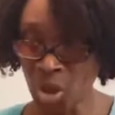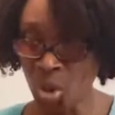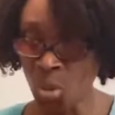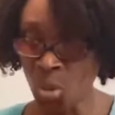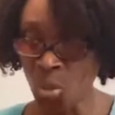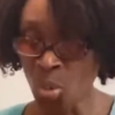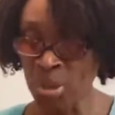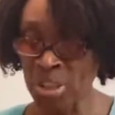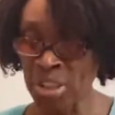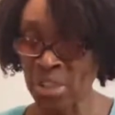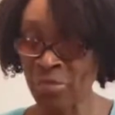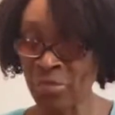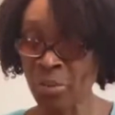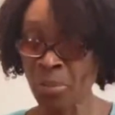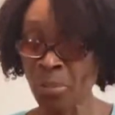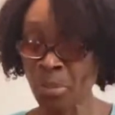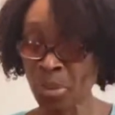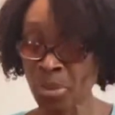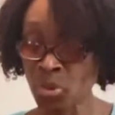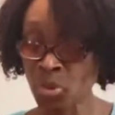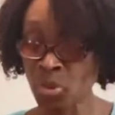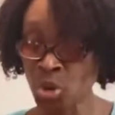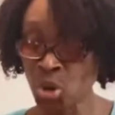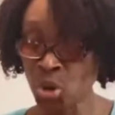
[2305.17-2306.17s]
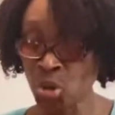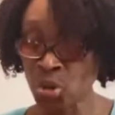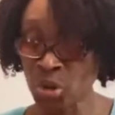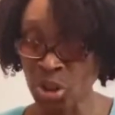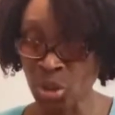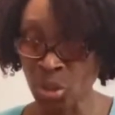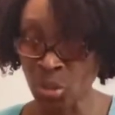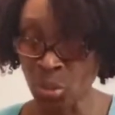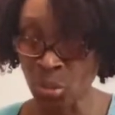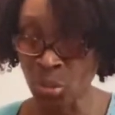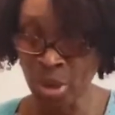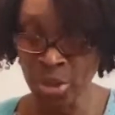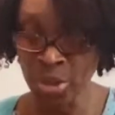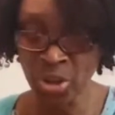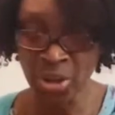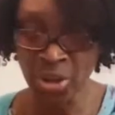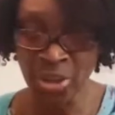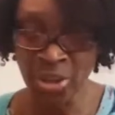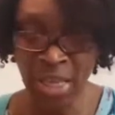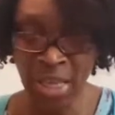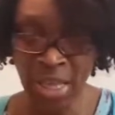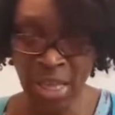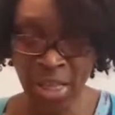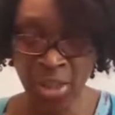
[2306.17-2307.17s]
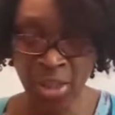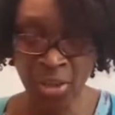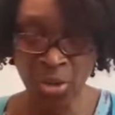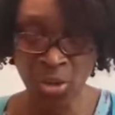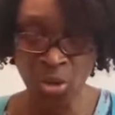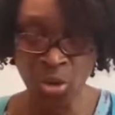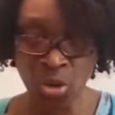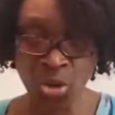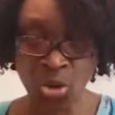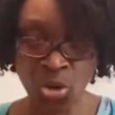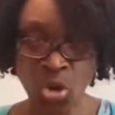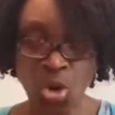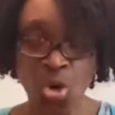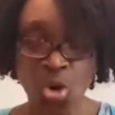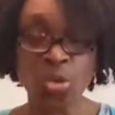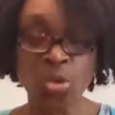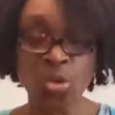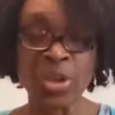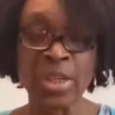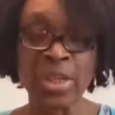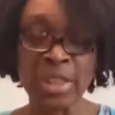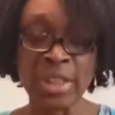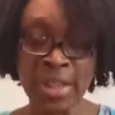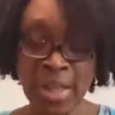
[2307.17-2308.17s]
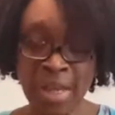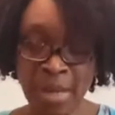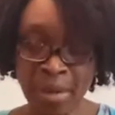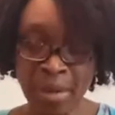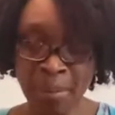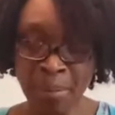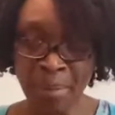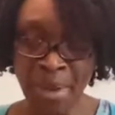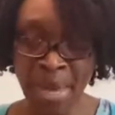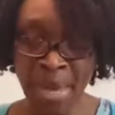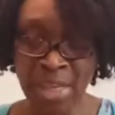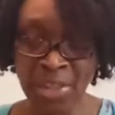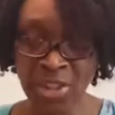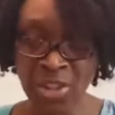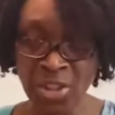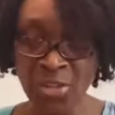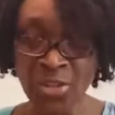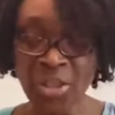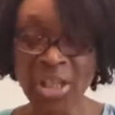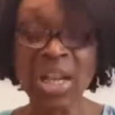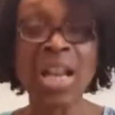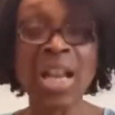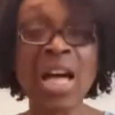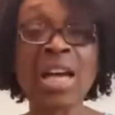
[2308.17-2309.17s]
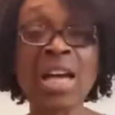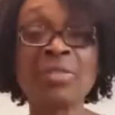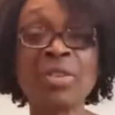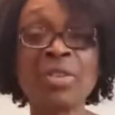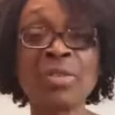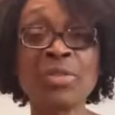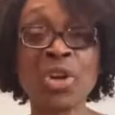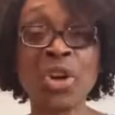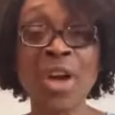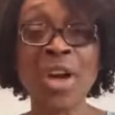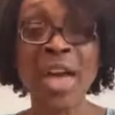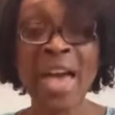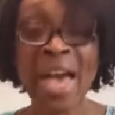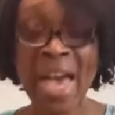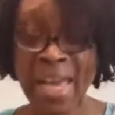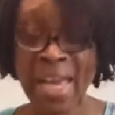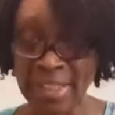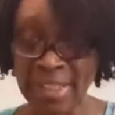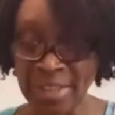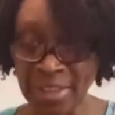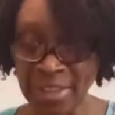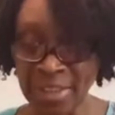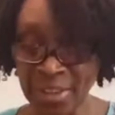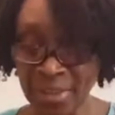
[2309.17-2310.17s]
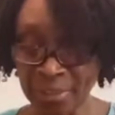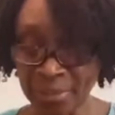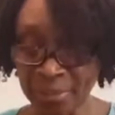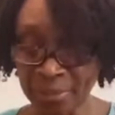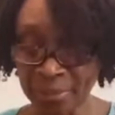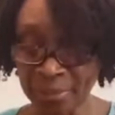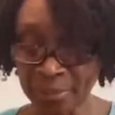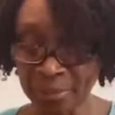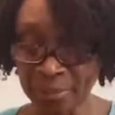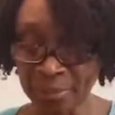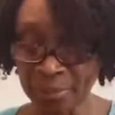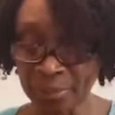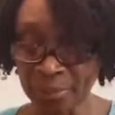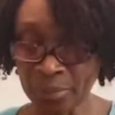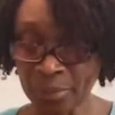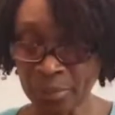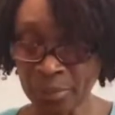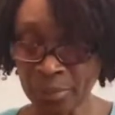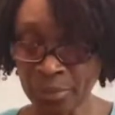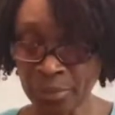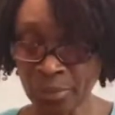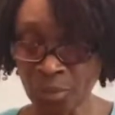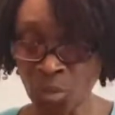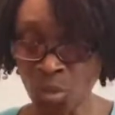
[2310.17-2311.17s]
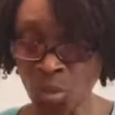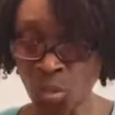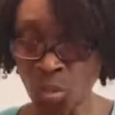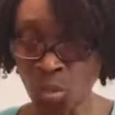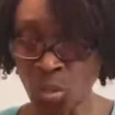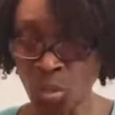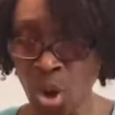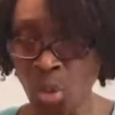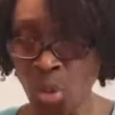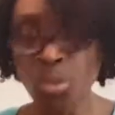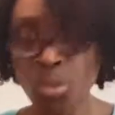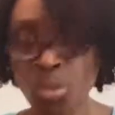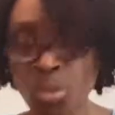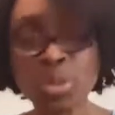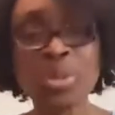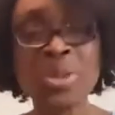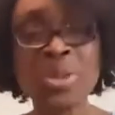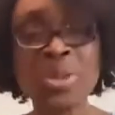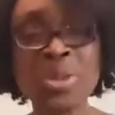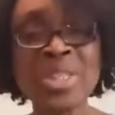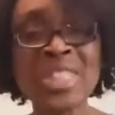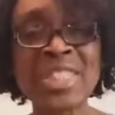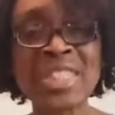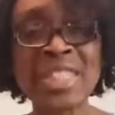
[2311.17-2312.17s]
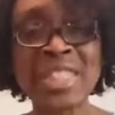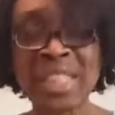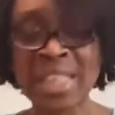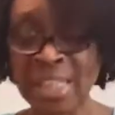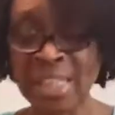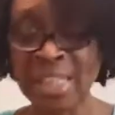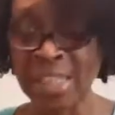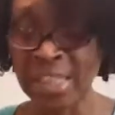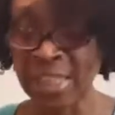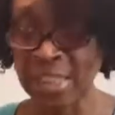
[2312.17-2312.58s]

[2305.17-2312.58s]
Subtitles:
What if a producer were to tell your story based on the life of your hands? What would we see?